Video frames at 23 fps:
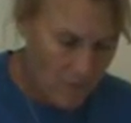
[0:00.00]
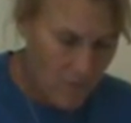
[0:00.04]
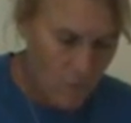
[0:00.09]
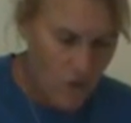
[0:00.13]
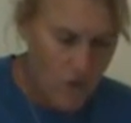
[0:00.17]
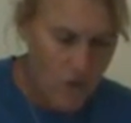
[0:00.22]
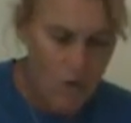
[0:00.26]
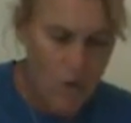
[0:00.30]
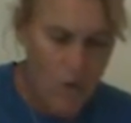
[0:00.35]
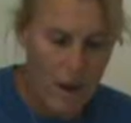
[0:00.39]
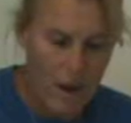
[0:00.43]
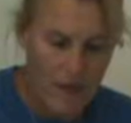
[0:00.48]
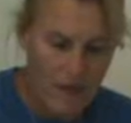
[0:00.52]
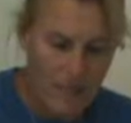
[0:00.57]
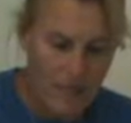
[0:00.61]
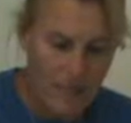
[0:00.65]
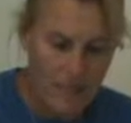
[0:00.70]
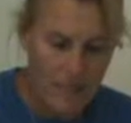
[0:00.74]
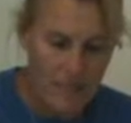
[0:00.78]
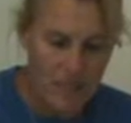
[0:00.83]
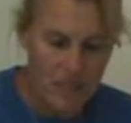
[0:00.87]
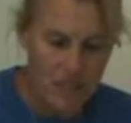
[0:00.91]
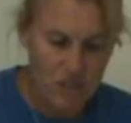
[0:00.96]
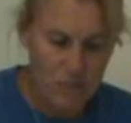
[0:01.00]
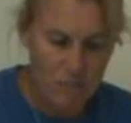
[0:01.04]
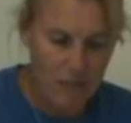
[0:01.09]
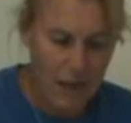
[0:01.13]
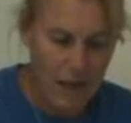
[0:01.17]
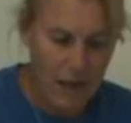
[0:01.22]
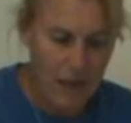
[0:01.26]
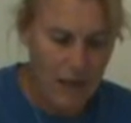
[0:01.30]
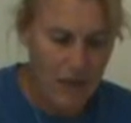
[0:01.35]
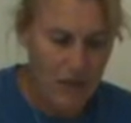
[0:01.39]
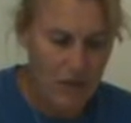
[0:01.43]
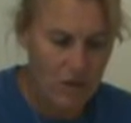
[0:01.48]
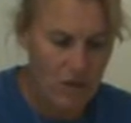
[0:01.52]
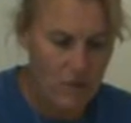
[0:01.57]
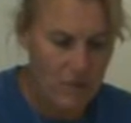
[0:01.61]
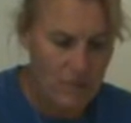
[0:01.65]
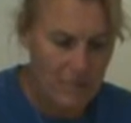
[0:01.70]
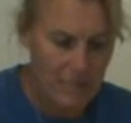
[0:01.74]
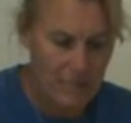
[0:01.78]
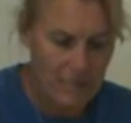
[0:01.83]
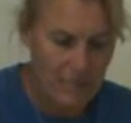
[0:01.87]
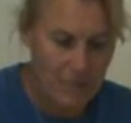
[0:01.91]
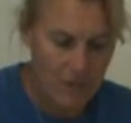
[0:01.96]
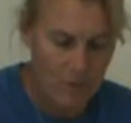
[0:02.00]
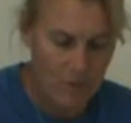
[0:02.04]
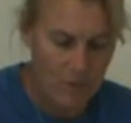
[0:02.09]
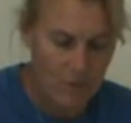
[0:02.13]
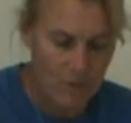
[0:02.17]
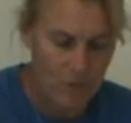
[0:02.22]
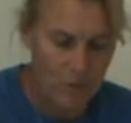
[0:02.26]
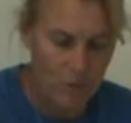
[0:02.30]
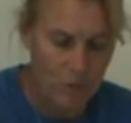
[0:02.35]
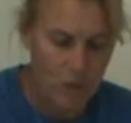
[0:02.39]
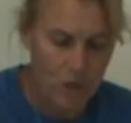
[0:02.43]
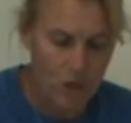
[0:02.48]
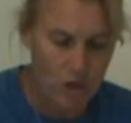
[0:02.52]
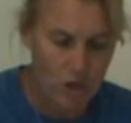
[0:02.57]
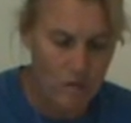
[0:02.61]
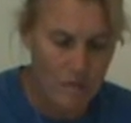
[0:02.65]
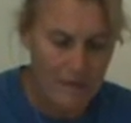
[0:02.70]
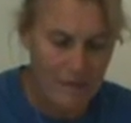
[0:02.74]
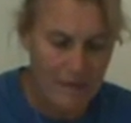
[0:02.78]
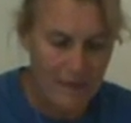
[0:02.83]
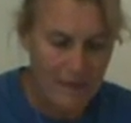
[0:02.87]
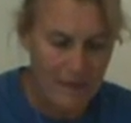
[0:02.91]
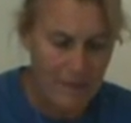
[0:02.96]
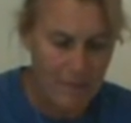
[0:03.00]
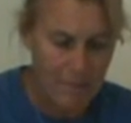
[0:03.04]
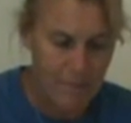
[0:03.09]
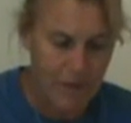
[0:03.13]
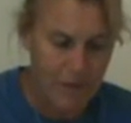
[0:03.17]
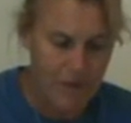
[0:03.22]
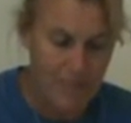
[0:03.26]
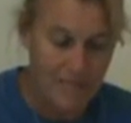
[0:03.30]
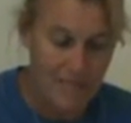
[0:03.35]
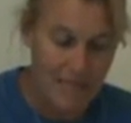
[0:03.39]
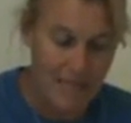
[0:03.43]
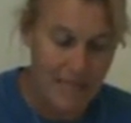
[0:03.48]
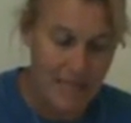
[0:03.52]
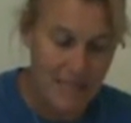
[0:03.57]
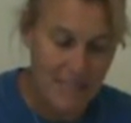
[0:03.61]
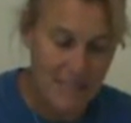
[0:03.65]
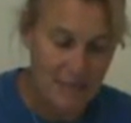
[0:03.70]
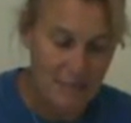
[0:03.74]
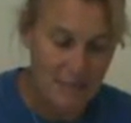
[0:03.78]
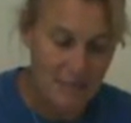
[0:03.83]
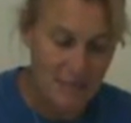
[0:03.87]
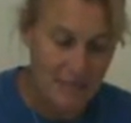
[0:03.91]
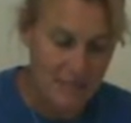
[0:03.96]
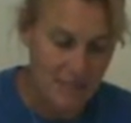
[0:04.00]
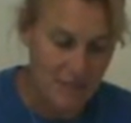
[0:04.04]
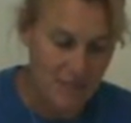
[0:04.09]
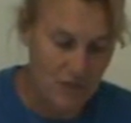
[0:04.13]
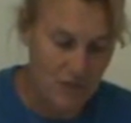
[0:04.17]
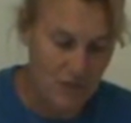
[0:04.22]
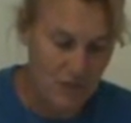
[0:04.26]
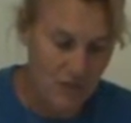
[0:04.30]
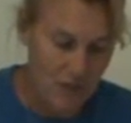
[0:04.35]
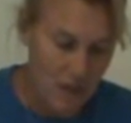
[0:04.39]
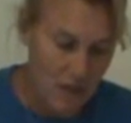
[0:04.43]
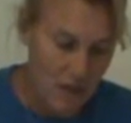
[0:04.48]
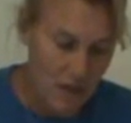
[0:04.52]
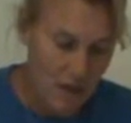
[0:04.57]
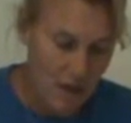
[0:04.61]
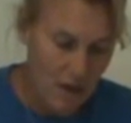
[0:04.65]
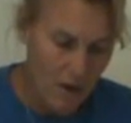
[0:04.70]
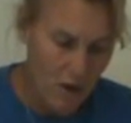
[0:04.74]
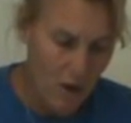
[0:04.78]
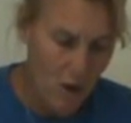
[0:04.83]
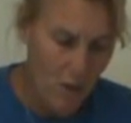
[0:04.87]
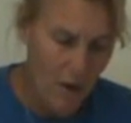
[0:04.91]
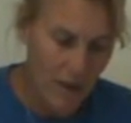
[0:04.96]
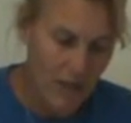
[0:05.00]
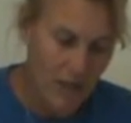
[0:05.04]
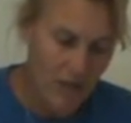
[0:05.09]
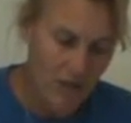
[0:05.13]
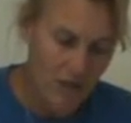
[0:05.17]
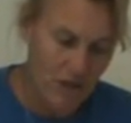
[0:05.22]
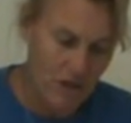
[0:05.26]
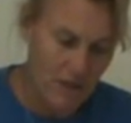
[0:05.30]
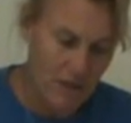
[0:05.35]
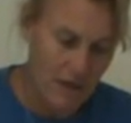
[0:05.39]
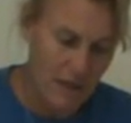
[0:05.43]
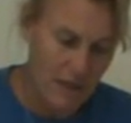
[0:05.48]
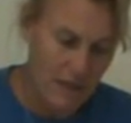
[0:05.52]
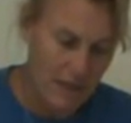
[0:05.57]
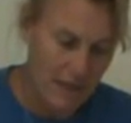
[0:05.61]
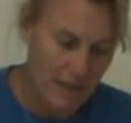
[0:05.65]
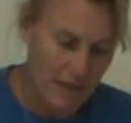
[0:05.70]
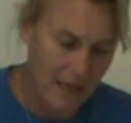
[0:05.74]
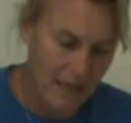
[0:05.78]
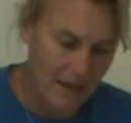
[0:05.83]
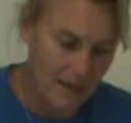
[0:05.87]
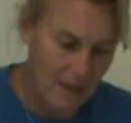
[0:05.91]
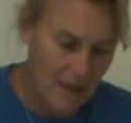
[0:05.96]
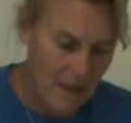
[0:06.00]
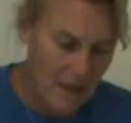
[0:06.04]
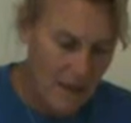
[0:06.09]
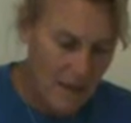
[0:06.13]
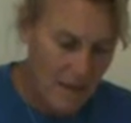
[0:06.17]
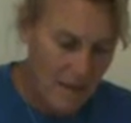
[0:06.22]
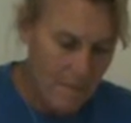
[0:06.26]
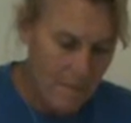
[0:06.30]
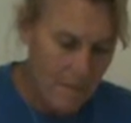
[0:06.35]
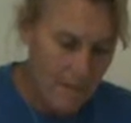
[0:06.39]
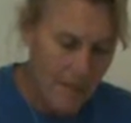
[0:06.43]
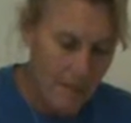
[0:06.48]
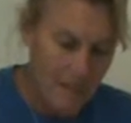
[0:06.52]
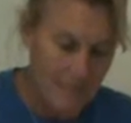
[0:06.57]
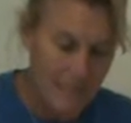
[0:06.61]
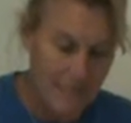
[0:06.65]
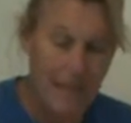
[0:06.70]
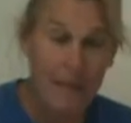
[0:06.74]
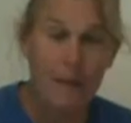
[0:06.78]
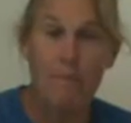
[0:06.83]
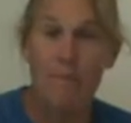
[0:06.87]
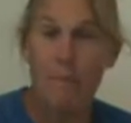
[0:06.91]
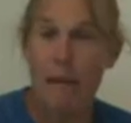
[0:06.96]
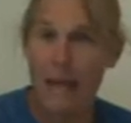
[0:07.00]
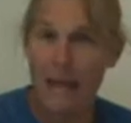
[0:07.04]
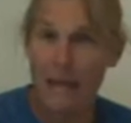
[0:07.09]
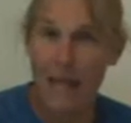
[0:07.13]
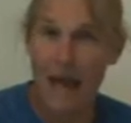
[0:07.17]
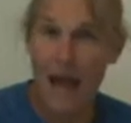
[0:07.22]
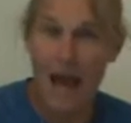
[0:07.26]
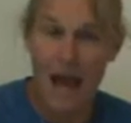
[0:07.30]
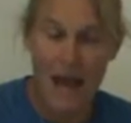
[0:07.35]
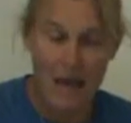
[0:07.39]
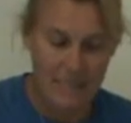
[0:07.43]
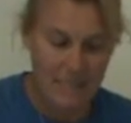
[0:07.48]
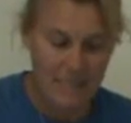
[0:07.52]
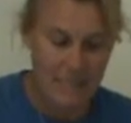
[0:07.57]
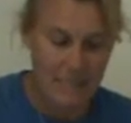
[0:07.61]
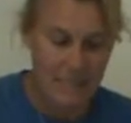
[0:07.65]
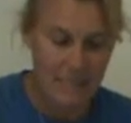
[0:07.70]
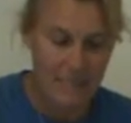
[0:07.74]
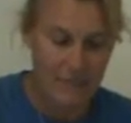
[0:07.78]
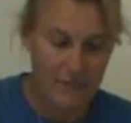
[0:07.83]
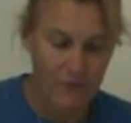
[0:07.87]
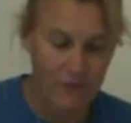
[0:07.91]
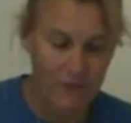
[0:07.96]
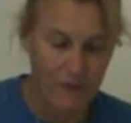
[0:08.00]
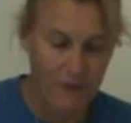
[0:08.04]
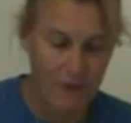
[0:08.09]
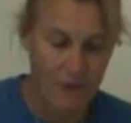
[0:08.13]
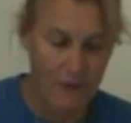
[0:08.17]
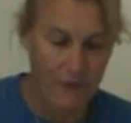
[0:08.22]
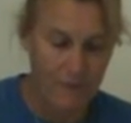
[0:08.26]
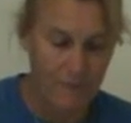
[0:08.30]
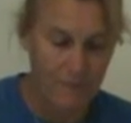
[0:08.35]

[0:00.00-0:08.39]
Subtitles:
to cleanse your body, you need to get rid of the worms and get the peristalsis muscles going in your gut again, because like Maalox and different